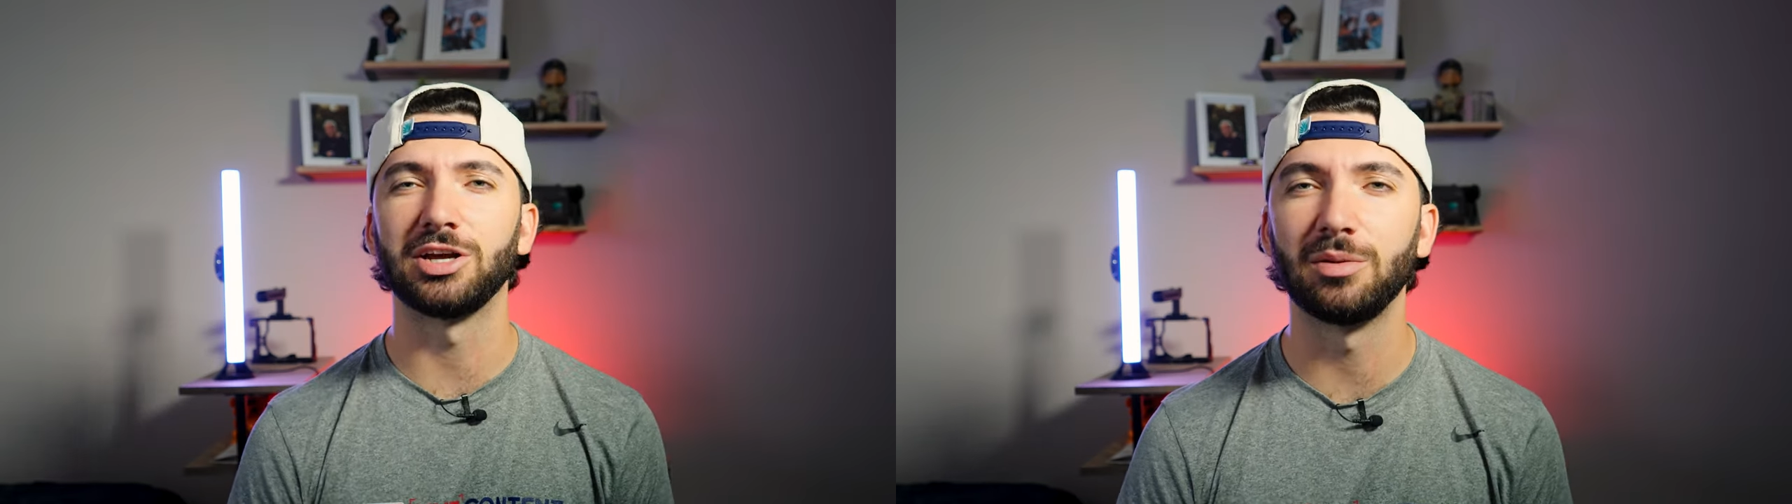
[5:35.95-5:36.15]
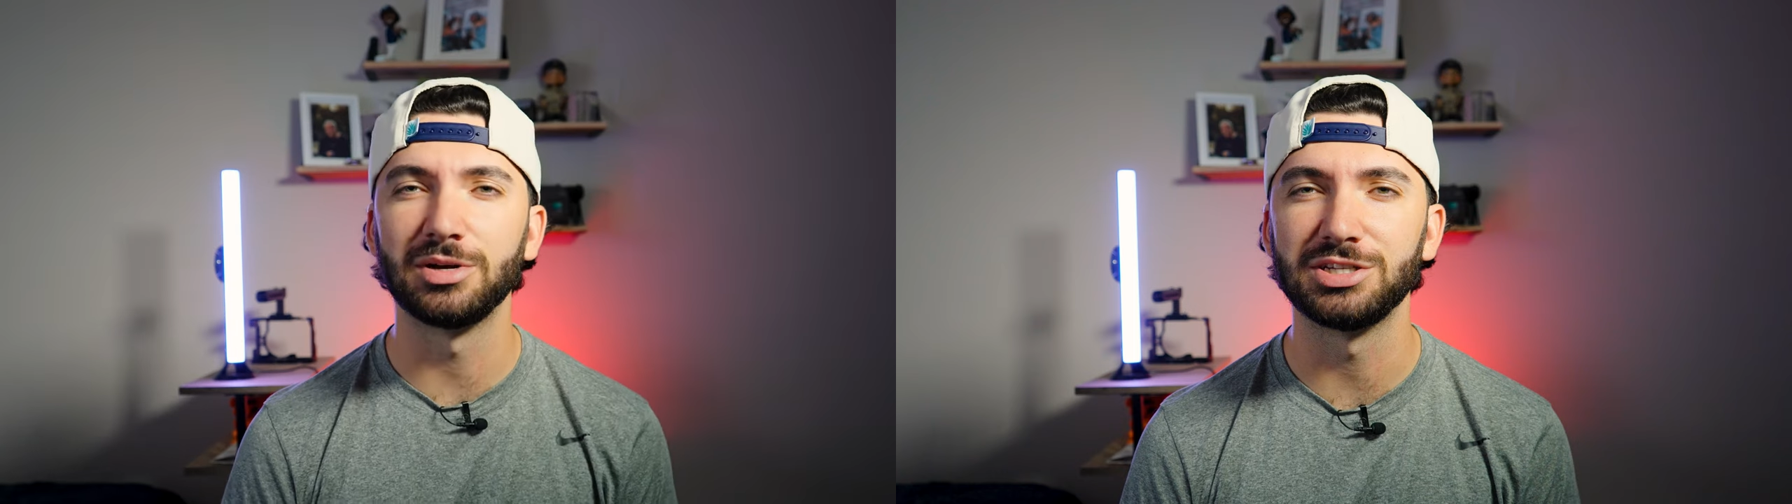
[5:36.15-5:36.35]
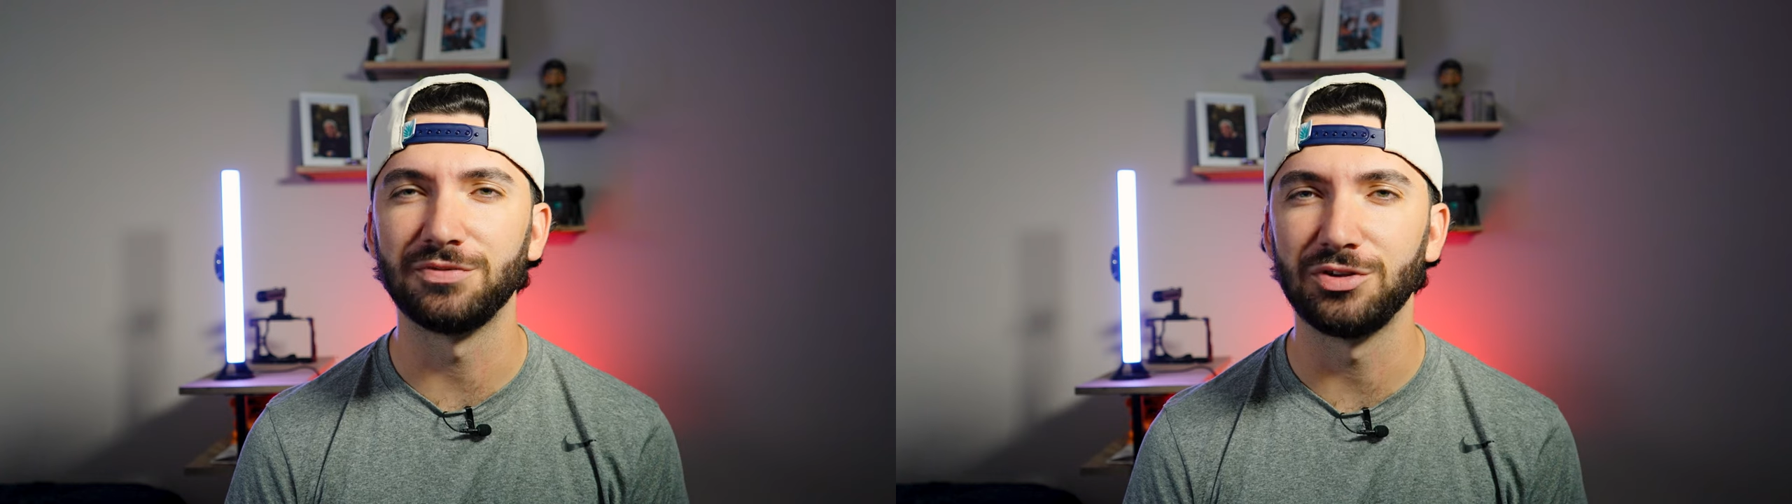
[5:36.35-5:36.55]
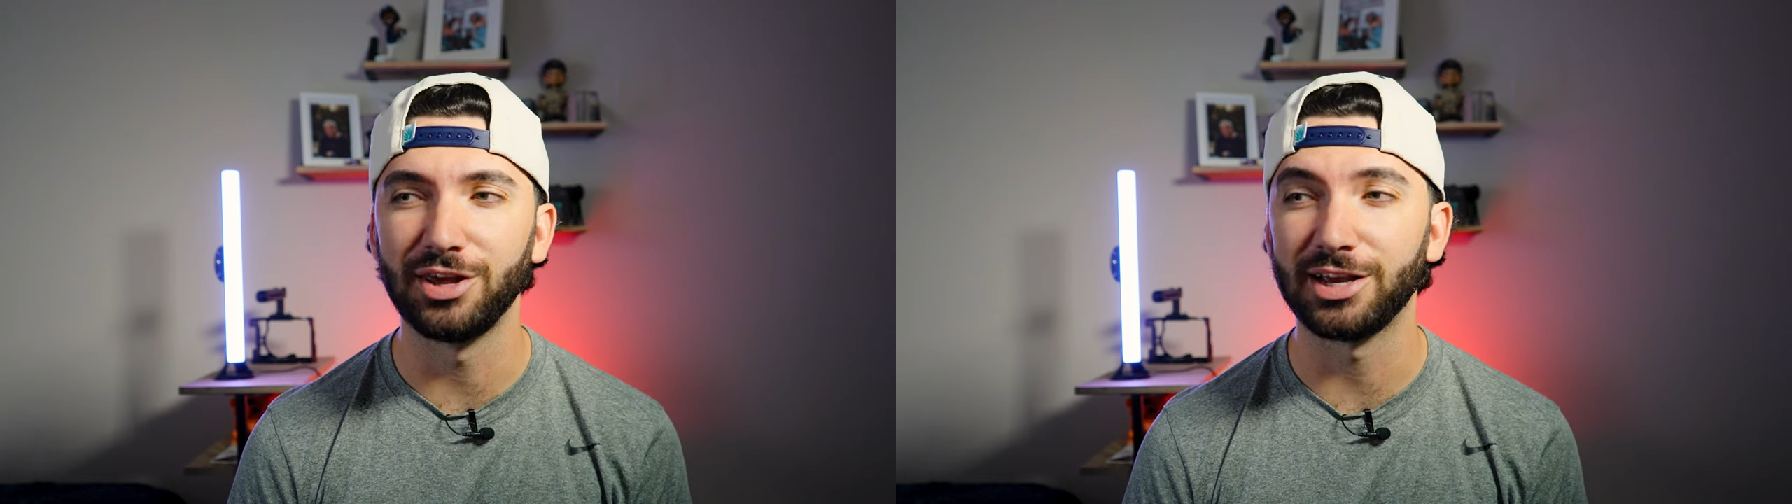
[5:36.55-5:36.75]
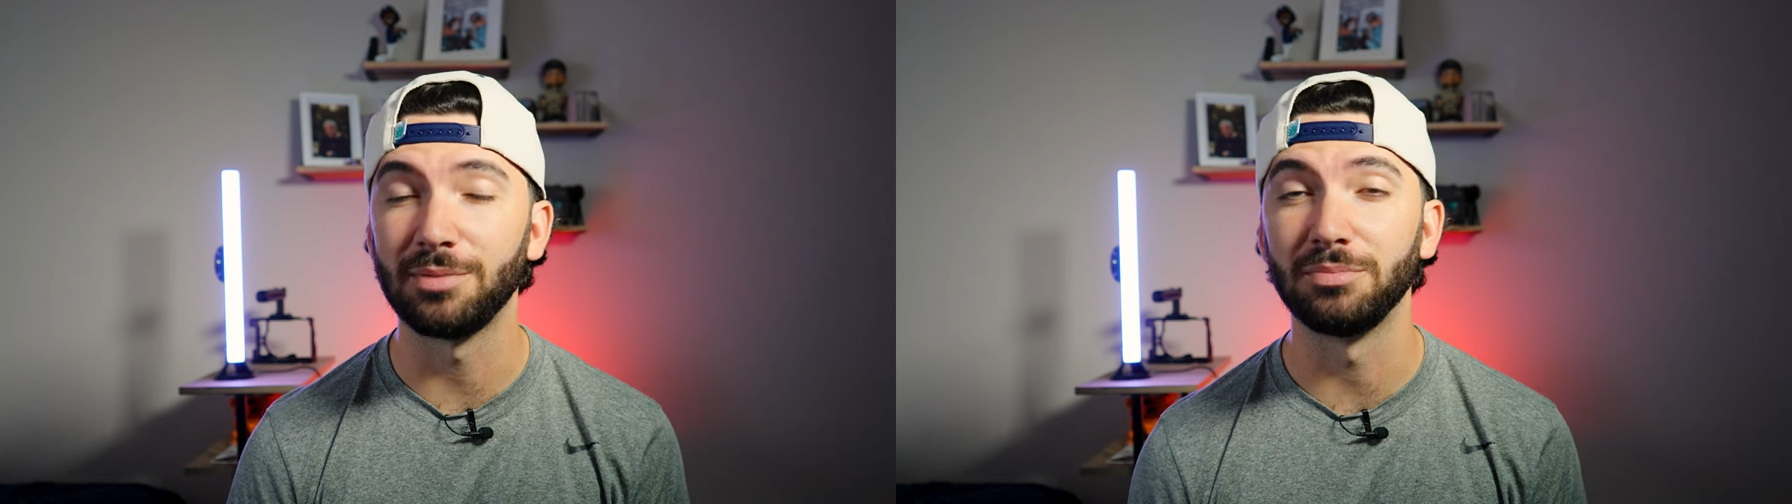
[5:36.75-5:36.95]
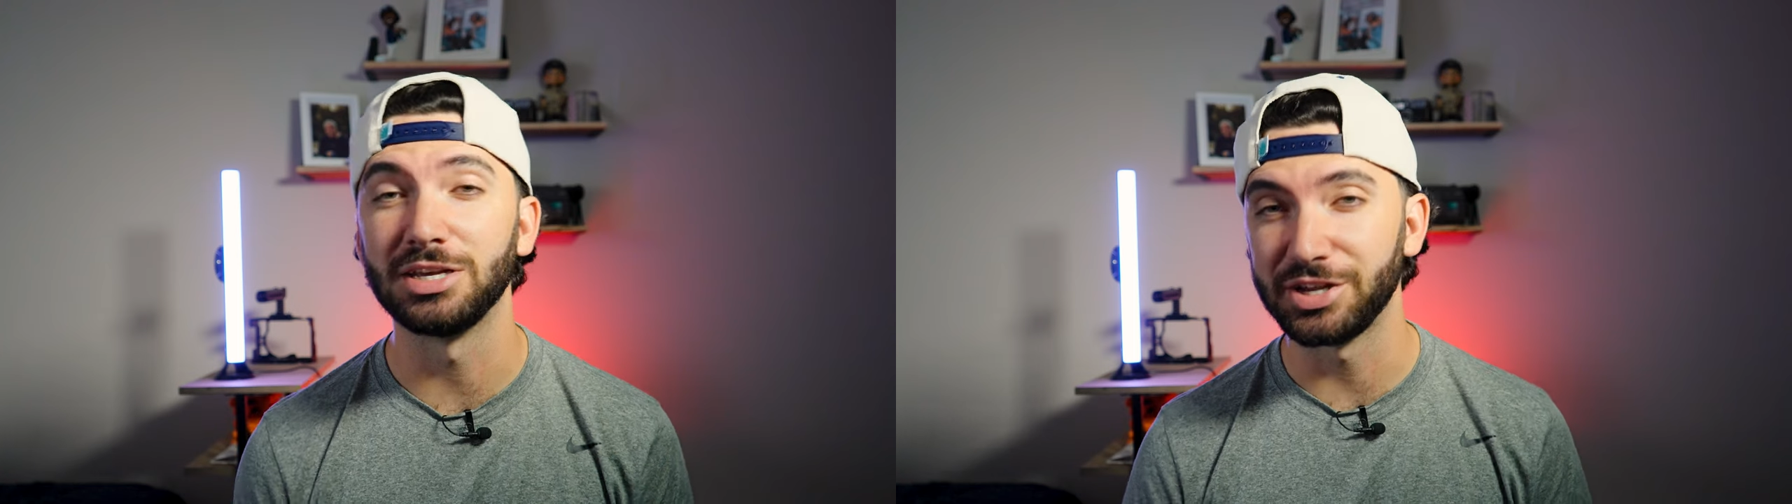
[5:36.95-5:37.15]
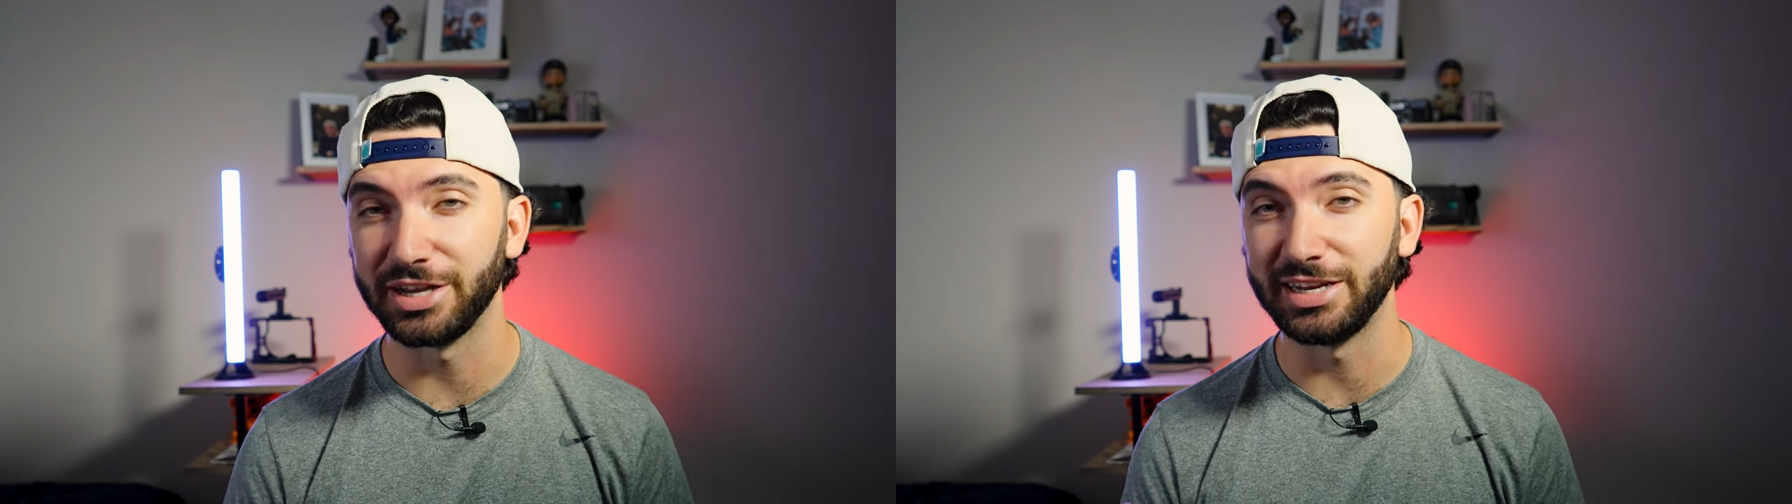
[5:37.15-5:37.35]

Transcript: comments if you think I'm missing